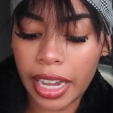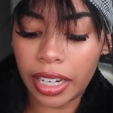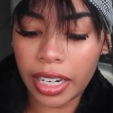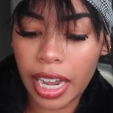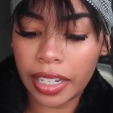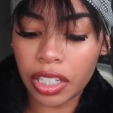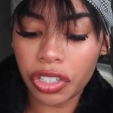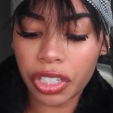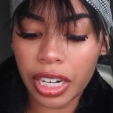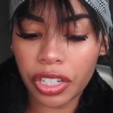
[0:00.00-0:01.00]
and yeah that's
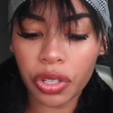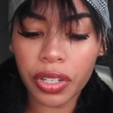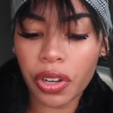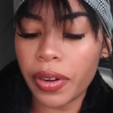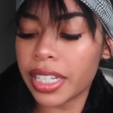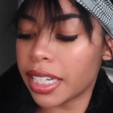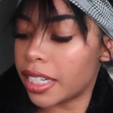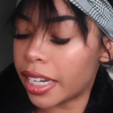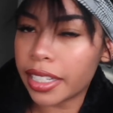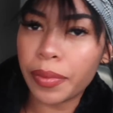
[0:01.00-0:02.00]
usually I just like, always like
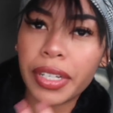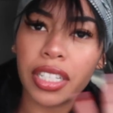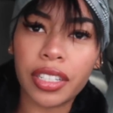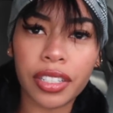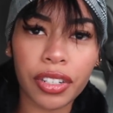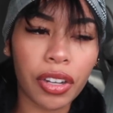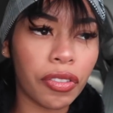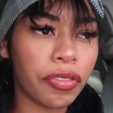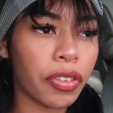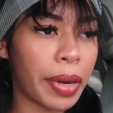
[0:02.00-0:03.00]
to get something you know
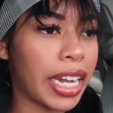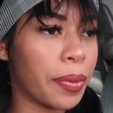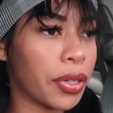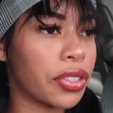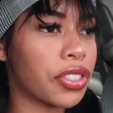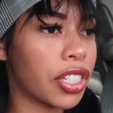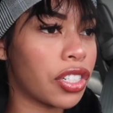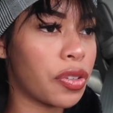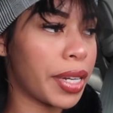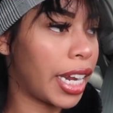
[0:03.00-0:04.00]
for my neighbors
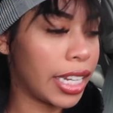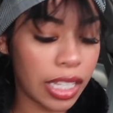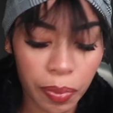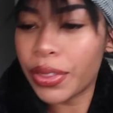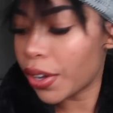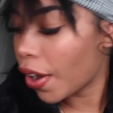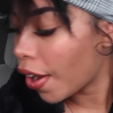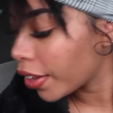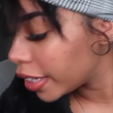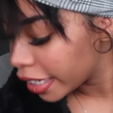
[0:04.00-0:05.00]
just to be nice the
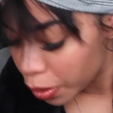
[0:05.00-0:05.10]
holiday